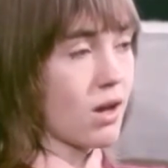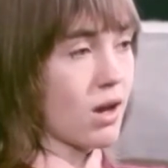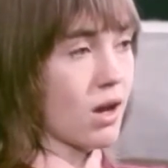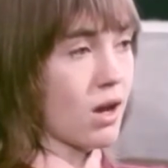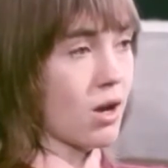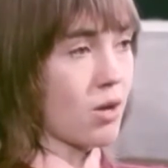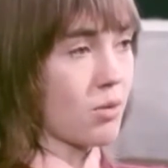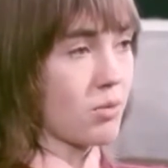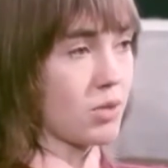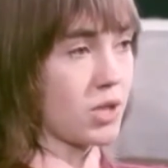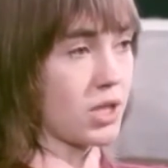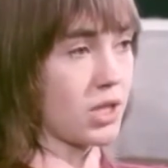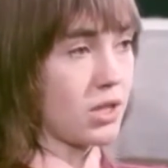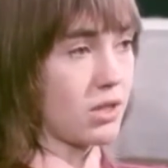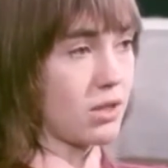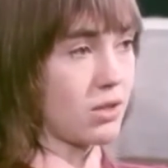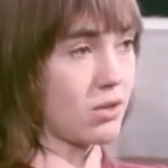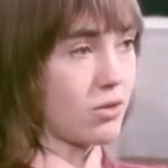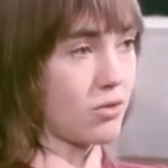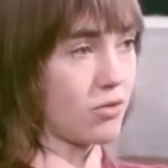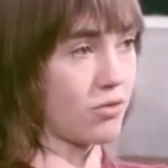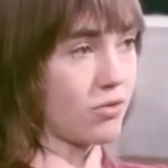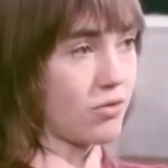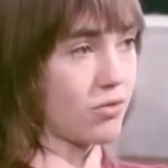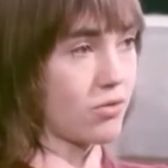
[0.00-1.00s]
our
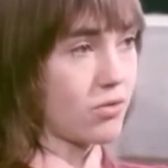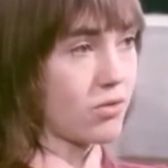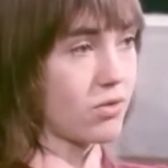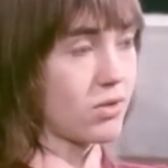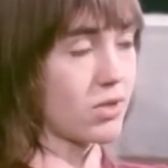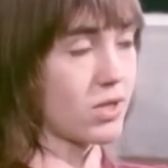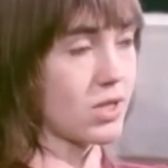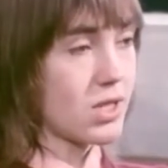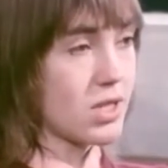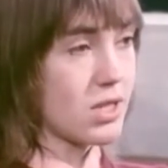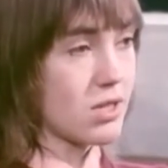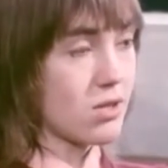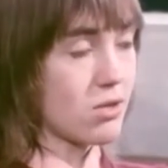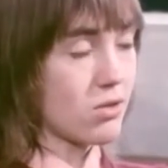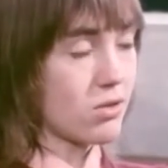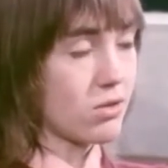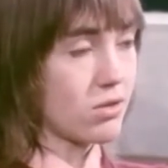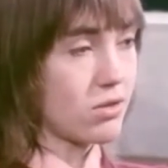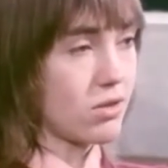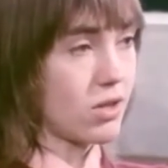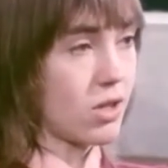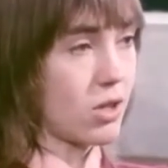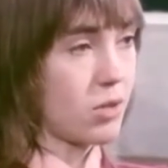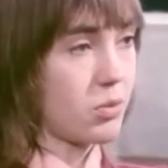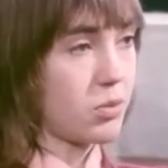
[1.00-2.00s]
meaning of he
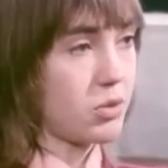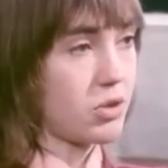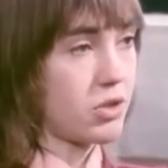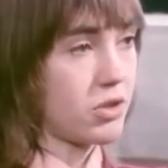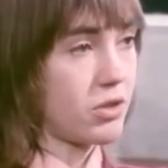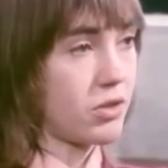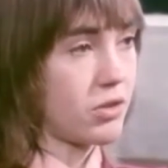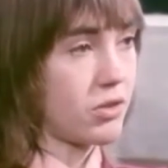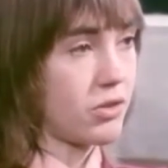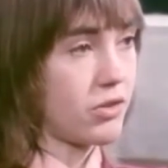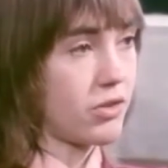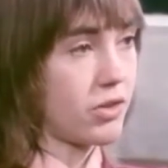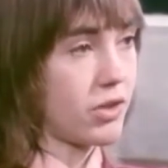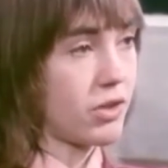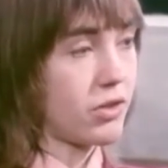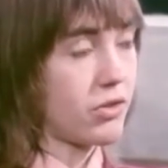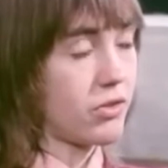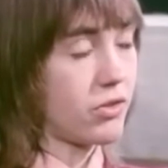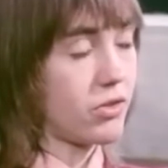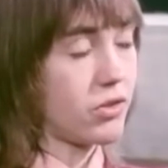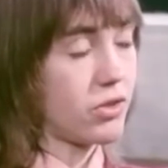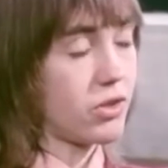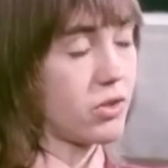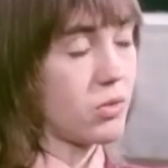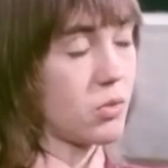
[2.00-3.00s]
couldn't help it in the
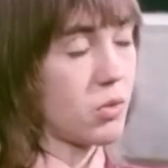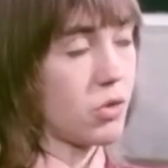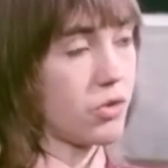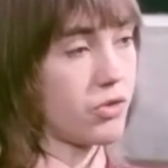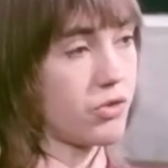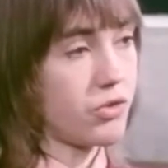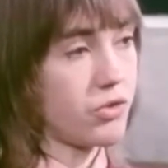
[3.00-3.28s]
sense that he